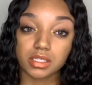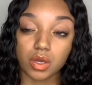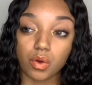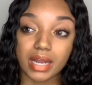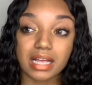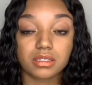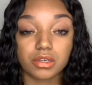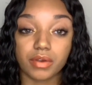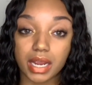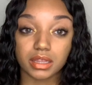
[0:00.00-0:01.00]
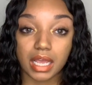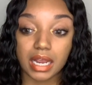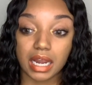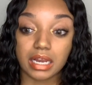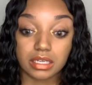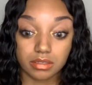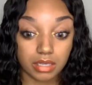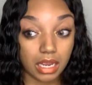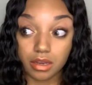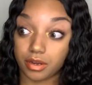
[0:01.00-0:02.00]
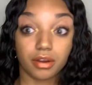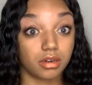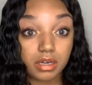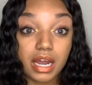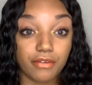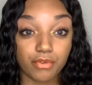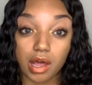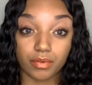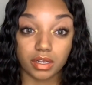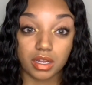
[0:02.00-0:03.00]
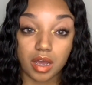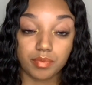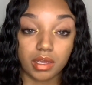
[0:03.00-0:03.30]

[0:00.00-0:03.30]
So that's a great thing. They, they, they're good at following up.